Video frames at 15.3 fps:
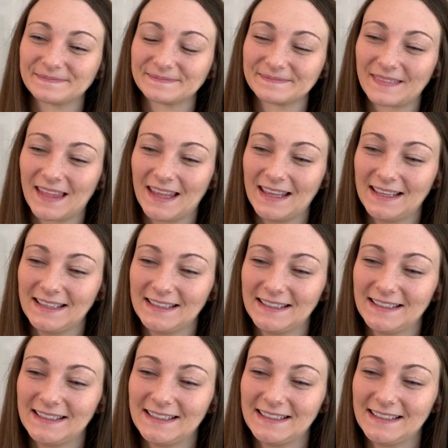If we know
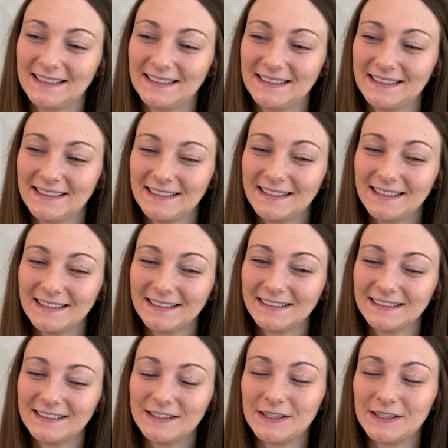anyone like that, that would be helpful.